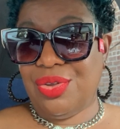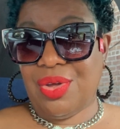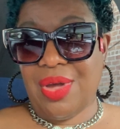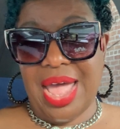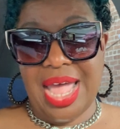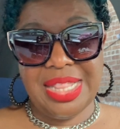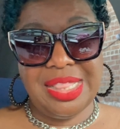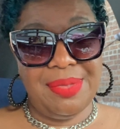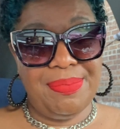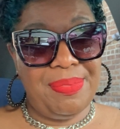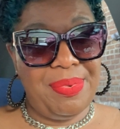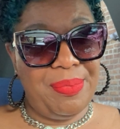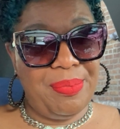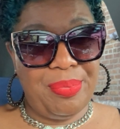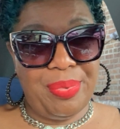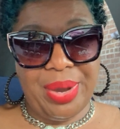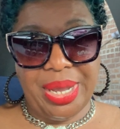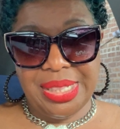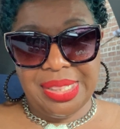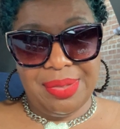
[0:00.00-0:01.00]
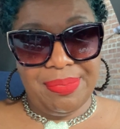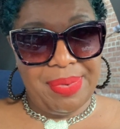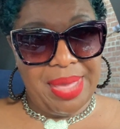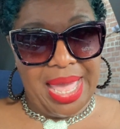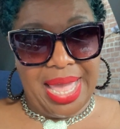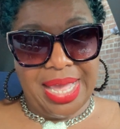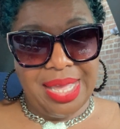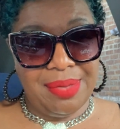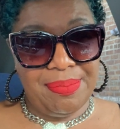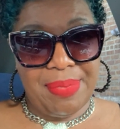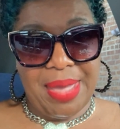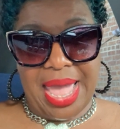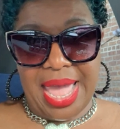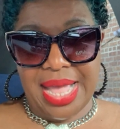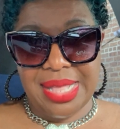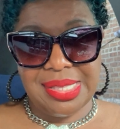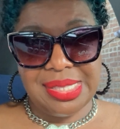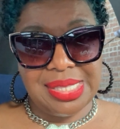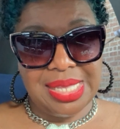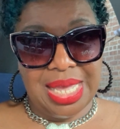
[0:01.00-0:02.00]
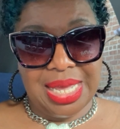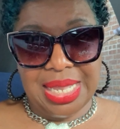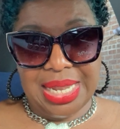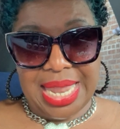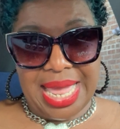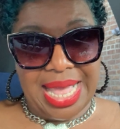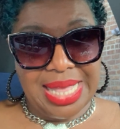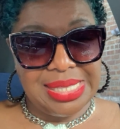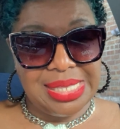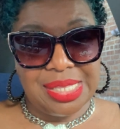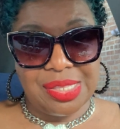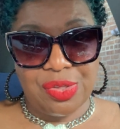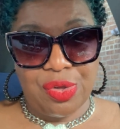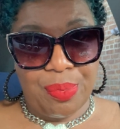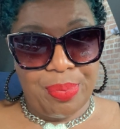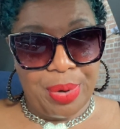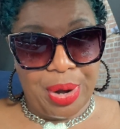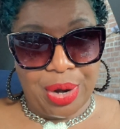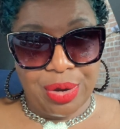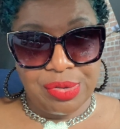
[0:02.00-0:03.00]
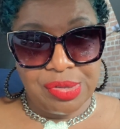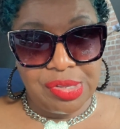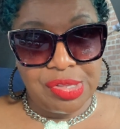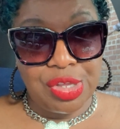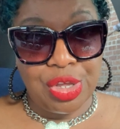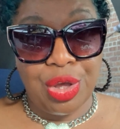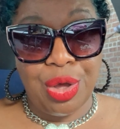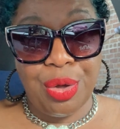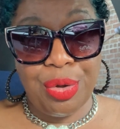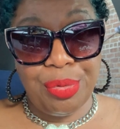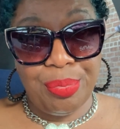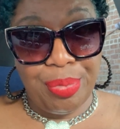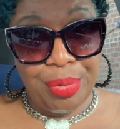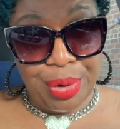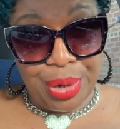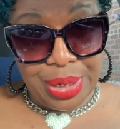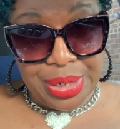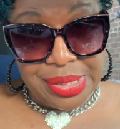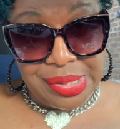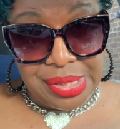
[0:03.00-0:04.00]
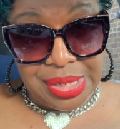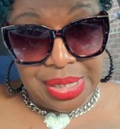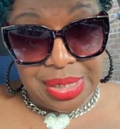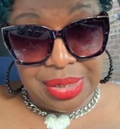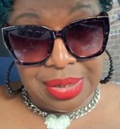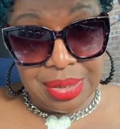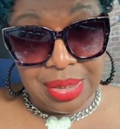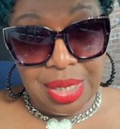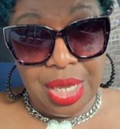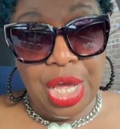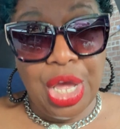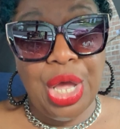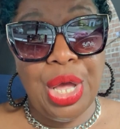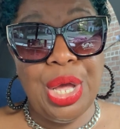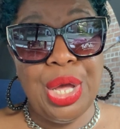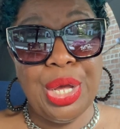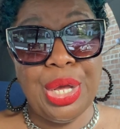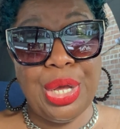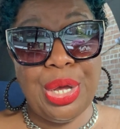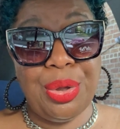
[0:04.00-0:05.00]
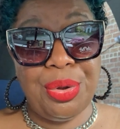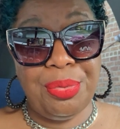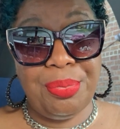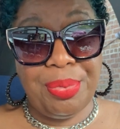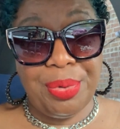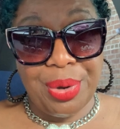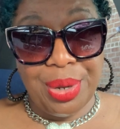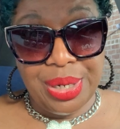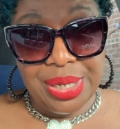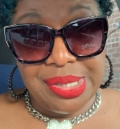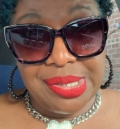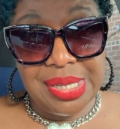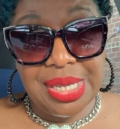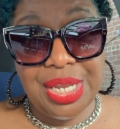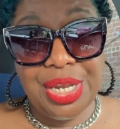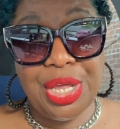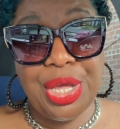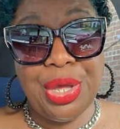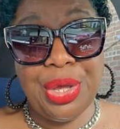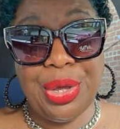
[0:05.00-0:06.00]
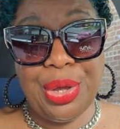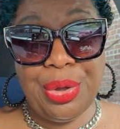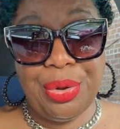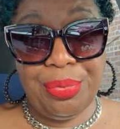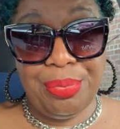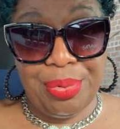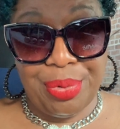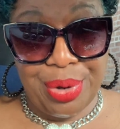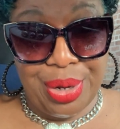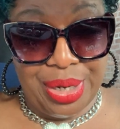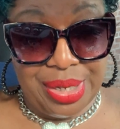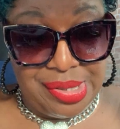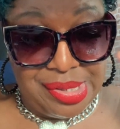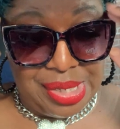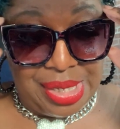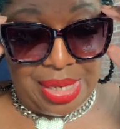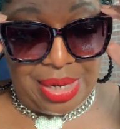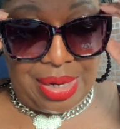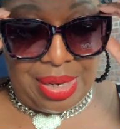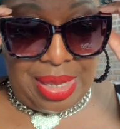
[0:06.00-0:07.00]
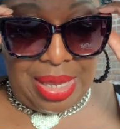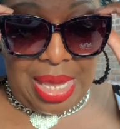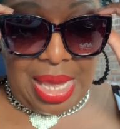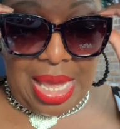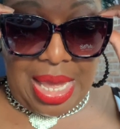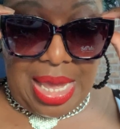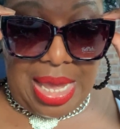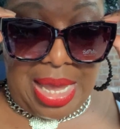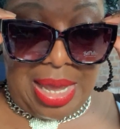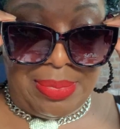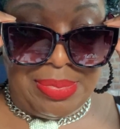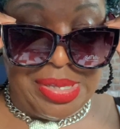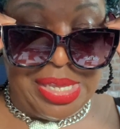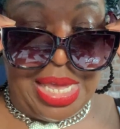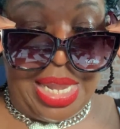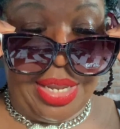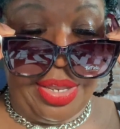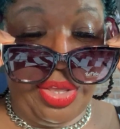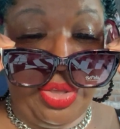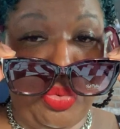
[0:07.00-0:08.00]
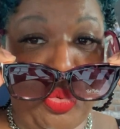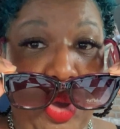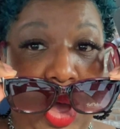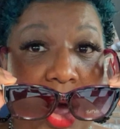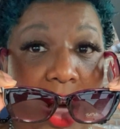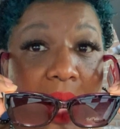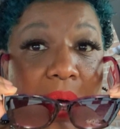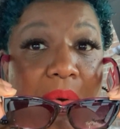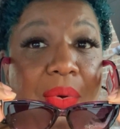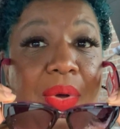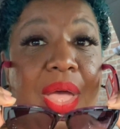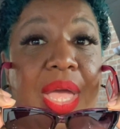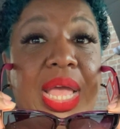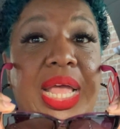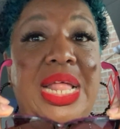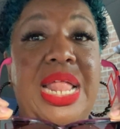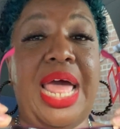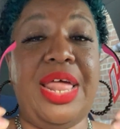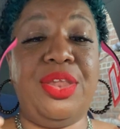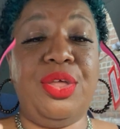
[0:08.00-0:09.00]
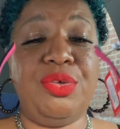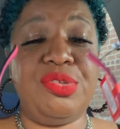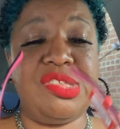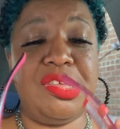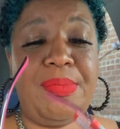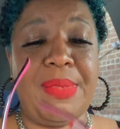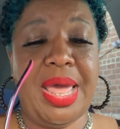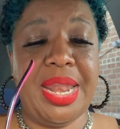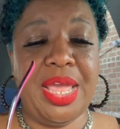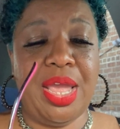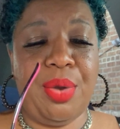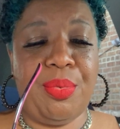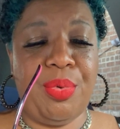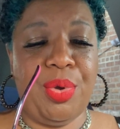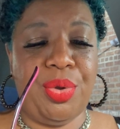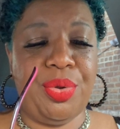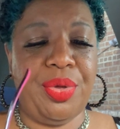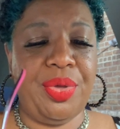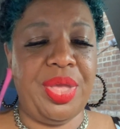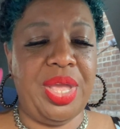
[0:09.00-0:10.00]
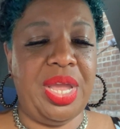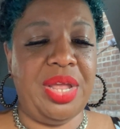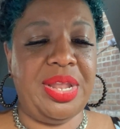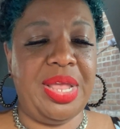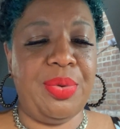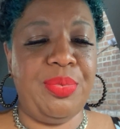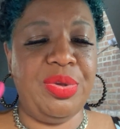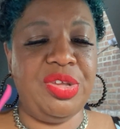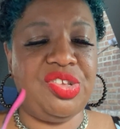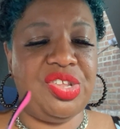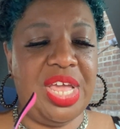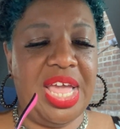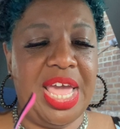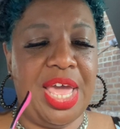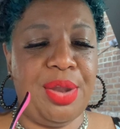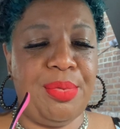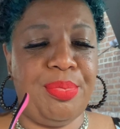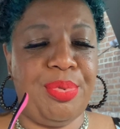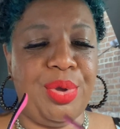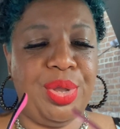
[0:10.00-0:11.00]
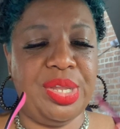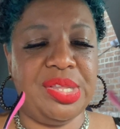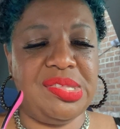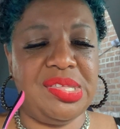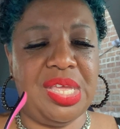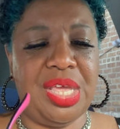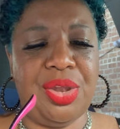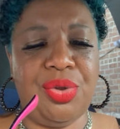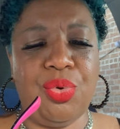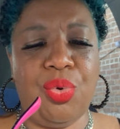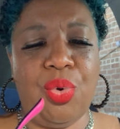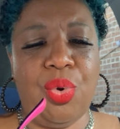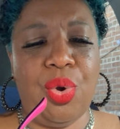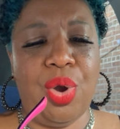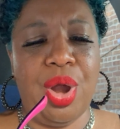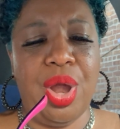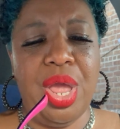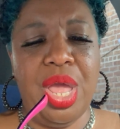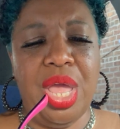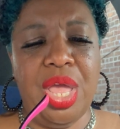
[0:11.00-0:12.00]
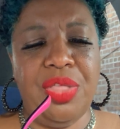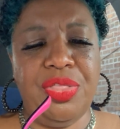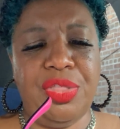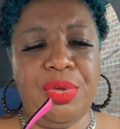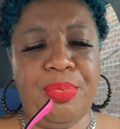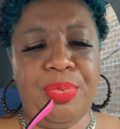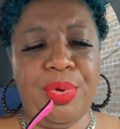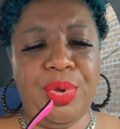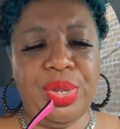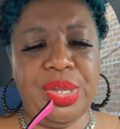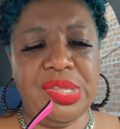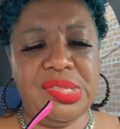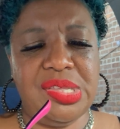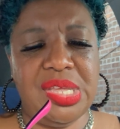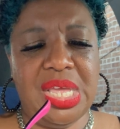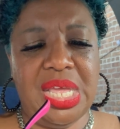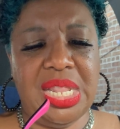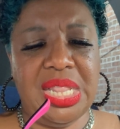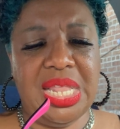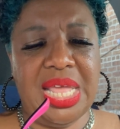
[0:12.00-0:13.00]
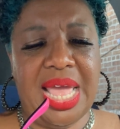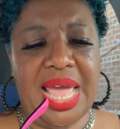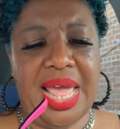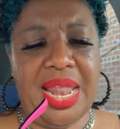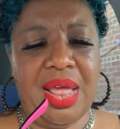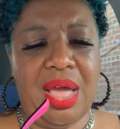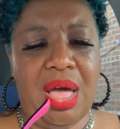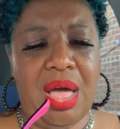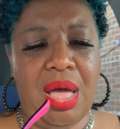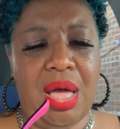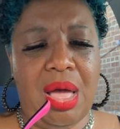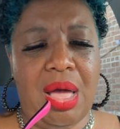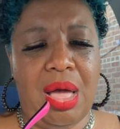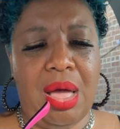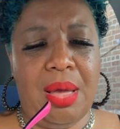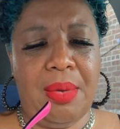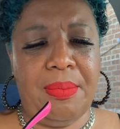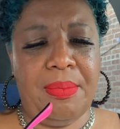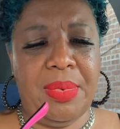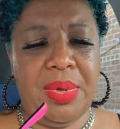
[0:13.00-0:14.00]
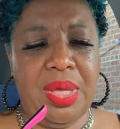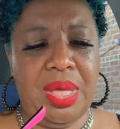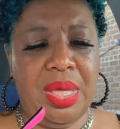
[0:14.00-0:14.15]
don't have to break the bank buying sunglasses or purses. Go to Burlington go to Burlington, go to Burlington. I'm telling you all. And I know somebody here wrote on here, they wish they had a Burlington or the Burlington that, um,